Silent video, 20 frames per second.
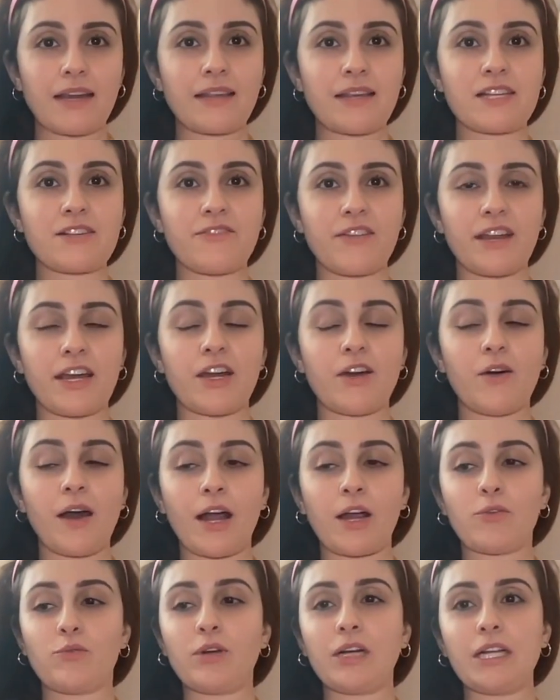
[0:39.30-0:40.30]
this video,
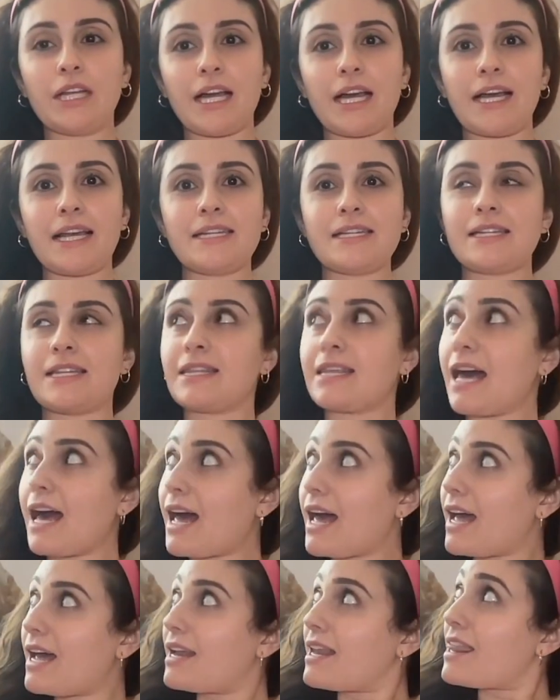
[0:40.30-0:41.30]
I realized
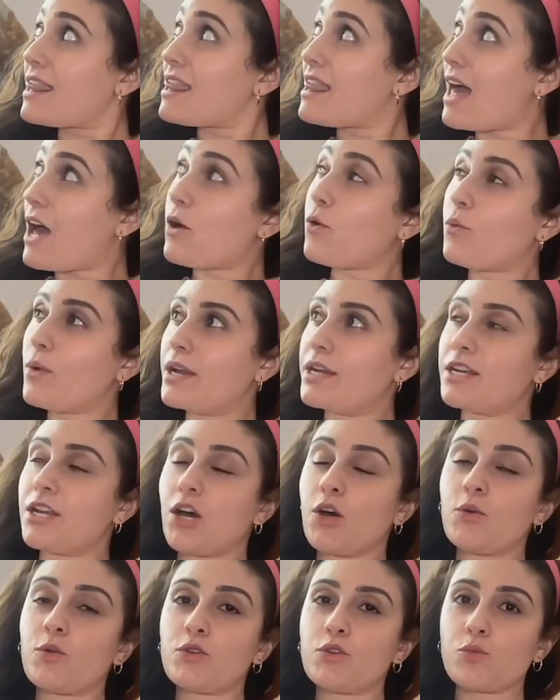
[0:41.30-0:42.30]
that that
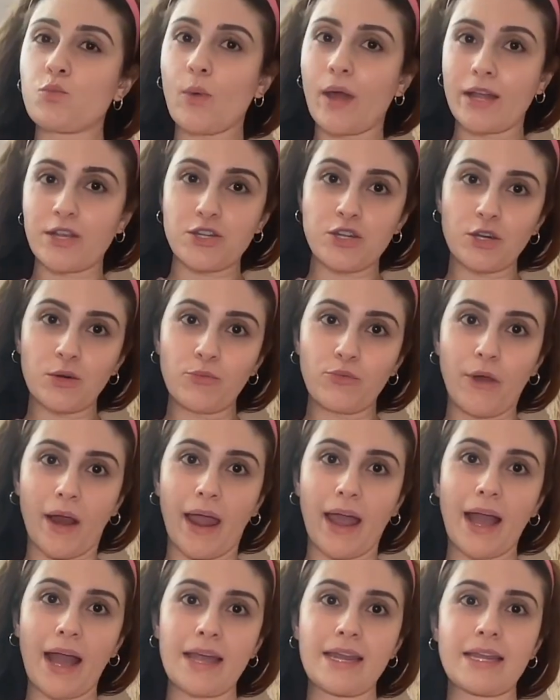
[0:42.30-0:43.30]
window was way too
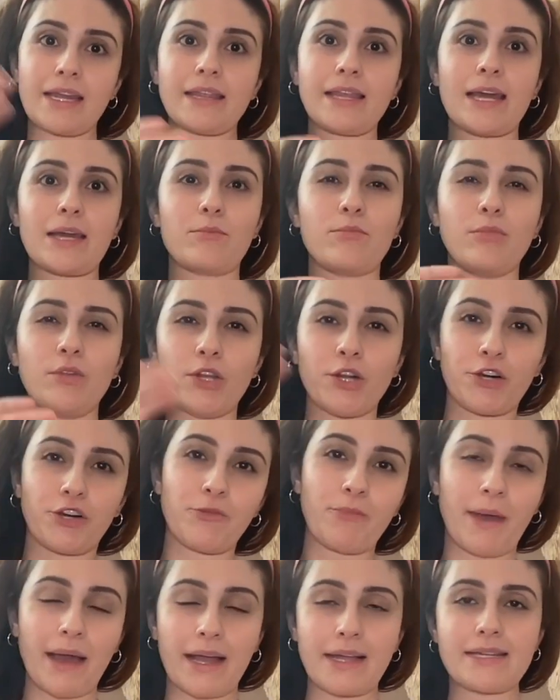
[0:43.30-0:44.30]
bright and it like
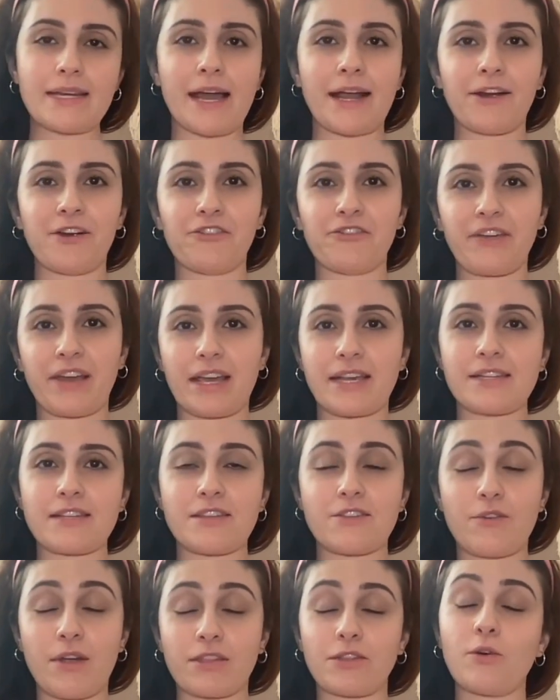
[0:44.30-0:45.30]
blurred my entire face
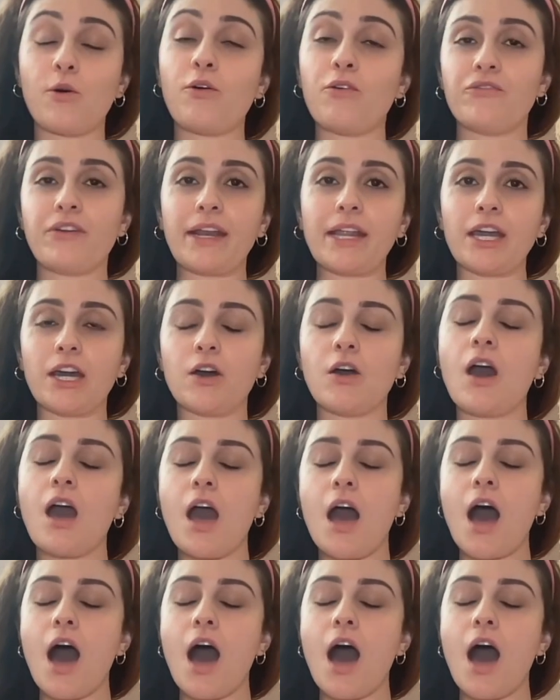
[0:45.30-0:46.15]
throughout the whole video.